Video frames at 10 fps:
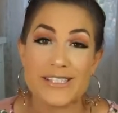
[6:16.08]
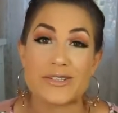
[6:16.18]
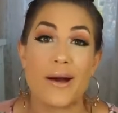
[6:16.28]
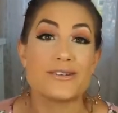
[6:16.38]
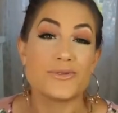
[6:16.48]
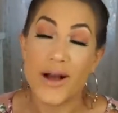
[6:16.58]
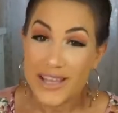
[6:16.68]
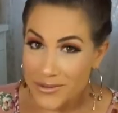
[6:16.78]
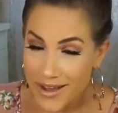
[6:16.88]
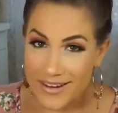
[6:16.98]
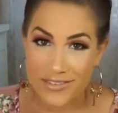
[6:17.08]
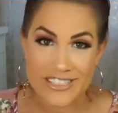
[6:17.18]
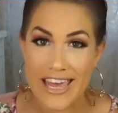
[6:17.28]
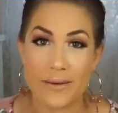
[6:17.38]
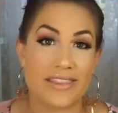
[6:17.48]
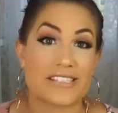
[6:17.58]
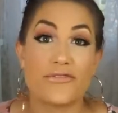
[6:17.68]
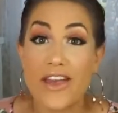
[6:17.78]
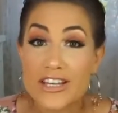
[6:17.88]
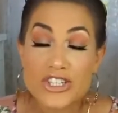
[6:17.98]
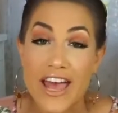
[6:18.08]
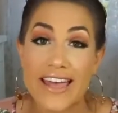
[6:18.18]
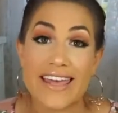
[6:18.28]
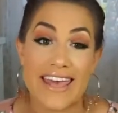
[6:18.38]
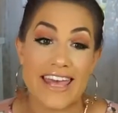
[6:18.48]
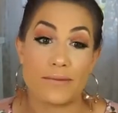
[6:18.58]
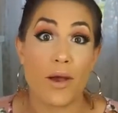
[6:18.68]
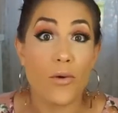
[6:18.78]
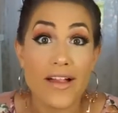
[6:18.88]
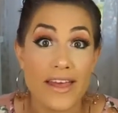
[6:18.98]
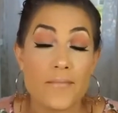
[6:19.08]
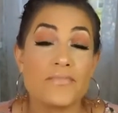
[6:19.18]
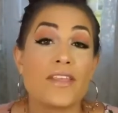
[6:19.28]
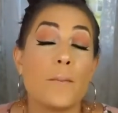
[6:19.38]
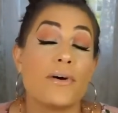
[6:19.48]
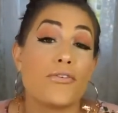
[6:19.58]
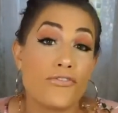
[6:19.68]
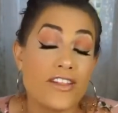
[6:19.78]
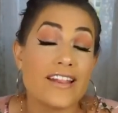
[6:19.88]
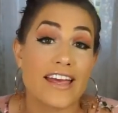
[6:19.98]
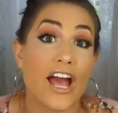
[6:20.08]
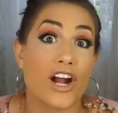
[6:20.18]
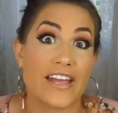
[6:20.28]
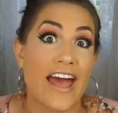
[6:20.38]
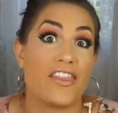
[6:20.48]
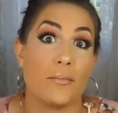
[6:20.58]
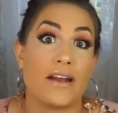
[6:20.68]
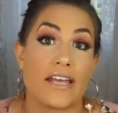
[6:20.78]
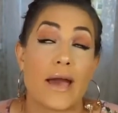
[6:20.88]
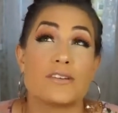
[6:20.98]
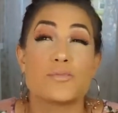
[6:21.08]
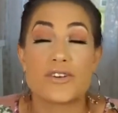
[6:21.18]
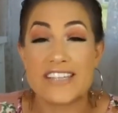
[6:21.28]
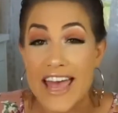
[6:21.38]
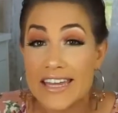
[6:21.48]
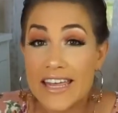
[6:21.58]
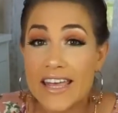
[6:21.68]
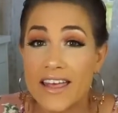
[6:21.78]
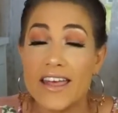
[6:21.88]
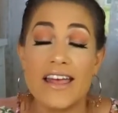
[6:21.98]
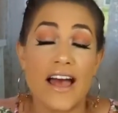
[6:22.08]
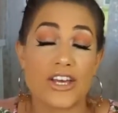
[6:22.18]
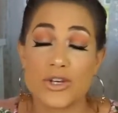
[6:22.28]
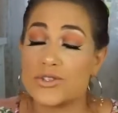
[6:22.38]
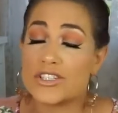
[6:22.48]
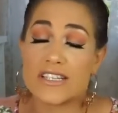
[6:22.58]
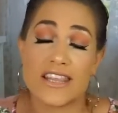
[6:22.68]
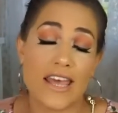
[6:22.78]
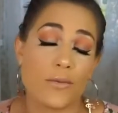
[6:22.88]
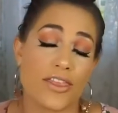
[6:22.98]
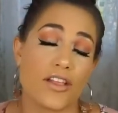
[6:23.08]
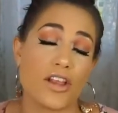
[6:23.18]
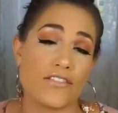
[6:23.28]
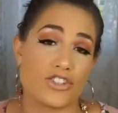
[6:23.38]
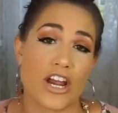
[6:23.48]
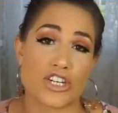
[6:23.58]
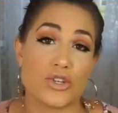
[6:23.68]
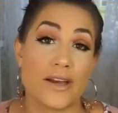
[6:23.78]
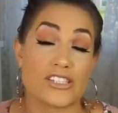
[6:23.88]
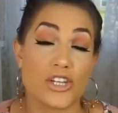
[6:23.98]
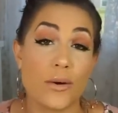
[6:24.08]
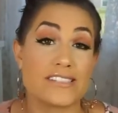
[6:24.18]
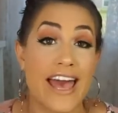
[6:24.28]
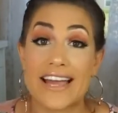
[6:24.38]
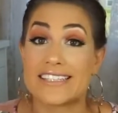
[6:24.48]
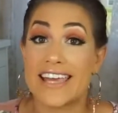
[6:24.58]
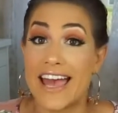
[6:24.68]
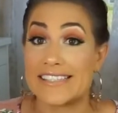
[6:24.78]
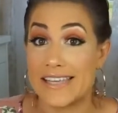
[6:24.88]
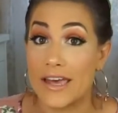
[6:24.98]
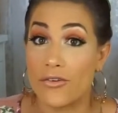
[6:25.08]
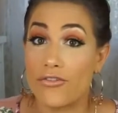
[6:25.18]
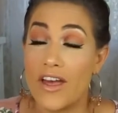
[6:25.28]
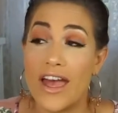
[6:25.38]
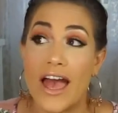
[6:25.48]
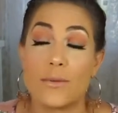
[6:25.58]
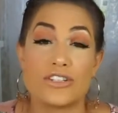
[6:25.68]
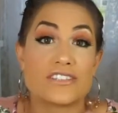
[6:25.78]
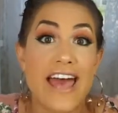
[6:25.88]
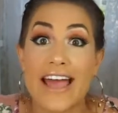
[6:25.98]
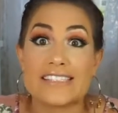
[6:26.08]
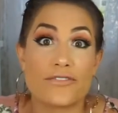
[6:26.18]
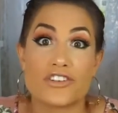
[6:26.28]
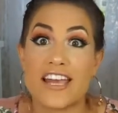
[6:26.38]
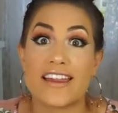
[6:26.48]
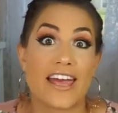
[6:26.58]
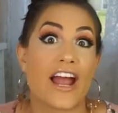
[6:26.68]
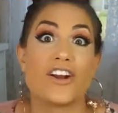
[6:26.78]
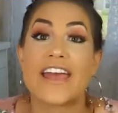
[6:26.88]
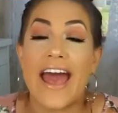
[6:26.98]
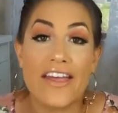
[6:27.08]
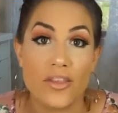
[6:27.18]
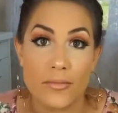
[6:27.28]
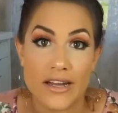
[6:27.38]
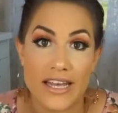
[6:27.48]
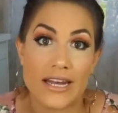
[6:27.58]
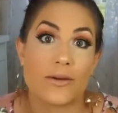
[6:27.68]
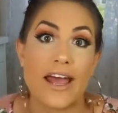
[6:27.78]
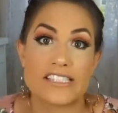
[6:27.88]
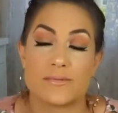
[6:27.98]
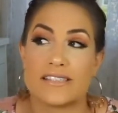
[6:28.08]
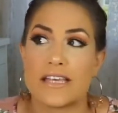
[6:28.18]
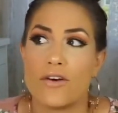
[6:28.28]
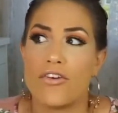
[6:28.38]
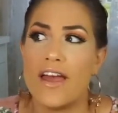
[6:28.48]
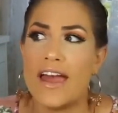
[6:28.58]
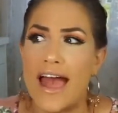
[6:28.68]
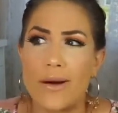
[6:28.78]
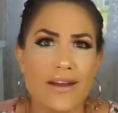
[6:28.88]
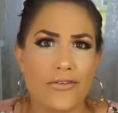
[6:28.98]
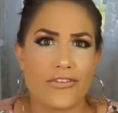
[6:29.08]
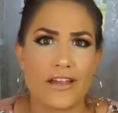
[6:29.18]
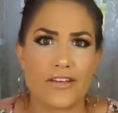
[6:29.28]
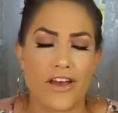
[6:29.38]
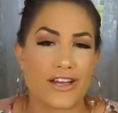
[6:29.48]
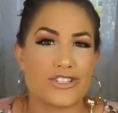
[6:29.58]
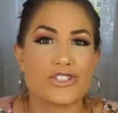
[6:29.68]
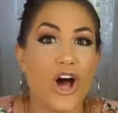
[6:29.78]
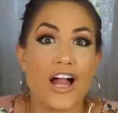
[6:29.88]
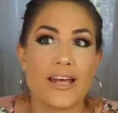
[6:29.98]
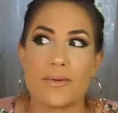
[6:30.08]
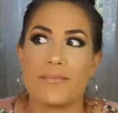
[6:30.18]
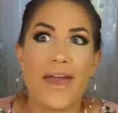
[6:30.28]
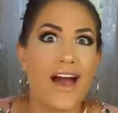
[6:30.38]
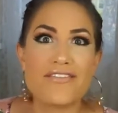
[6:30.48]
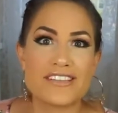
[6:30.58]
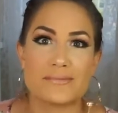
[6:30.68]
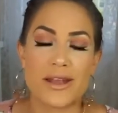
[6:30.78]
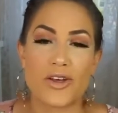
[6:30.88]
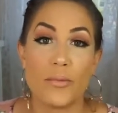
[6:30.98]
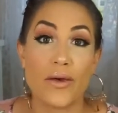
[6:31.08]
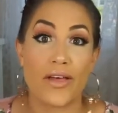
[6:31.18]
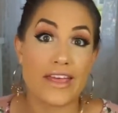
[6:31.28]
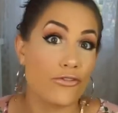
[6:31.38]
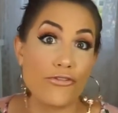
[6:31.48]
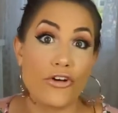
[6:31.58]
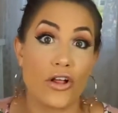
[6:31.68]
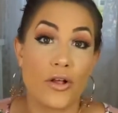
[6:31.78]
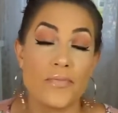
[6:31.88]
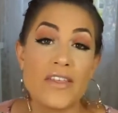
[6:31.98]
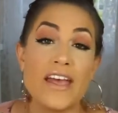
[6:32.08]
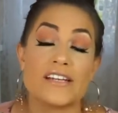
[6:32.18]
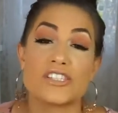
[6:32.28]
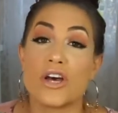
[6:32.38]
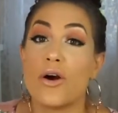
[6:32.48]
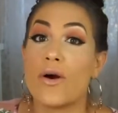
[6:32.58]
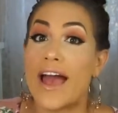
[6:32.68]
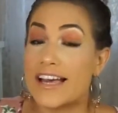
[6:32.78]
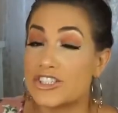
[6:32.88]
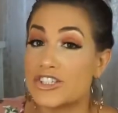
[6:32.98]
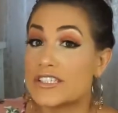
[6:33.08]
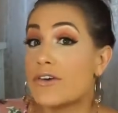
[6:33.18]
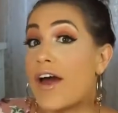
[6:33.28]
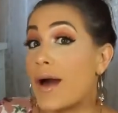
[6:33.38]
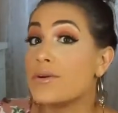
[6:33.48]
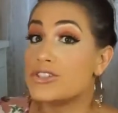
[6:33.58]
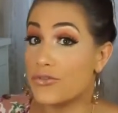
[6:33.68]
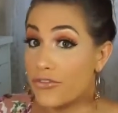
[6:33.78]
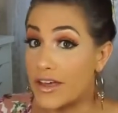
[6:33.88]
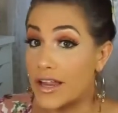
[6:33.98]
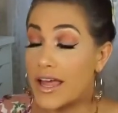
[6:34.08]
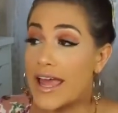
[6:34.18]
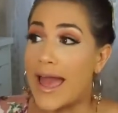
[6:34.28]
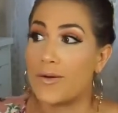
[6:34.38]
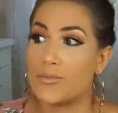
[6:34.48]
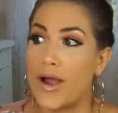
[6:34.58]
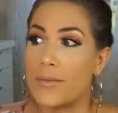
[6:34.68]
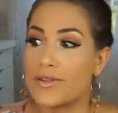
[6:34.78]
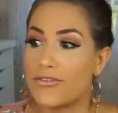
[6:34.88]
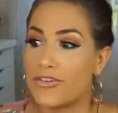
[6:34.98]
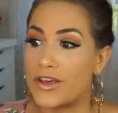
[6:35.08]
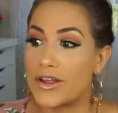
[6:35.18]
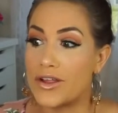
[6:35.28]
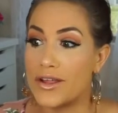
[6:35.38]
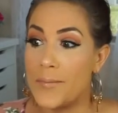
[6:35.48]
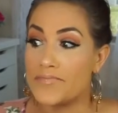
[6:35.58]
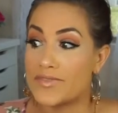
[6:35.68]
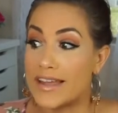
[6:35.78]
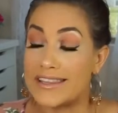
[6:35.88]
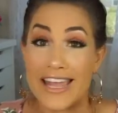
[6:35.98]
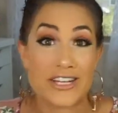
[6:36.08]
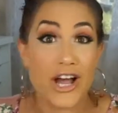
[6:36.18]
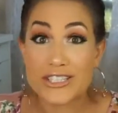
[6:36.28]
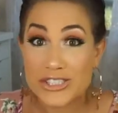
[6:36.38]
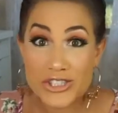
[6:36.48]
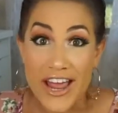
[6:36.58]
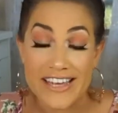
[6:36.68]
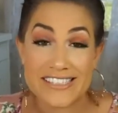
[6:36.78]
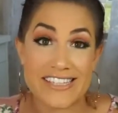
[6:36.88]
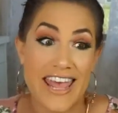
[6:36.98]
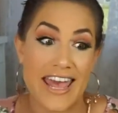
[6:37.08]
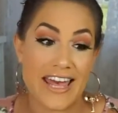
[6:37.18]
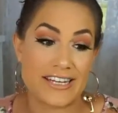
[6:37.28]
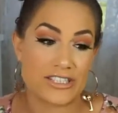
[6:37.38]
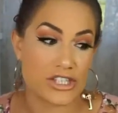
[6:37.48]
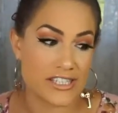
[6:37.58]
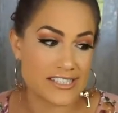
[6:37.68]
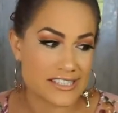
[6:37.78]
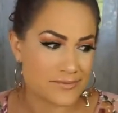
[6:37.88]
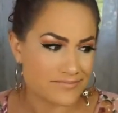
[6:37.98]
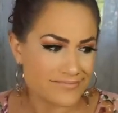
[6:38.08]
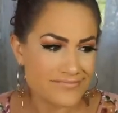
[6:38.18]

So I was walking around every day with this fake check in my wallet, but feeling like I already had the money. I was pretending. A huge thing with the law of attraction, you guys know, is acting as if. I would just act every day like I already had the money, and I would ask myself, how would I feel if I could just call up and pay off this medical bill in full? So ask yourself, how would you feel? I would probably feel like not stressed and just